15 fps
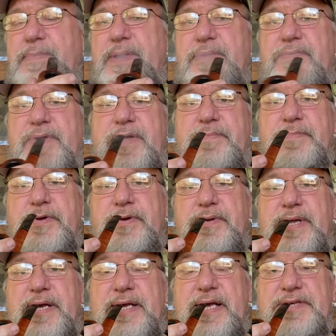Red Moon,
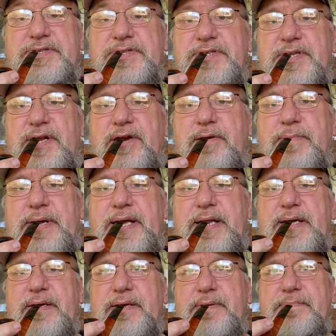I guess, is an aromatic.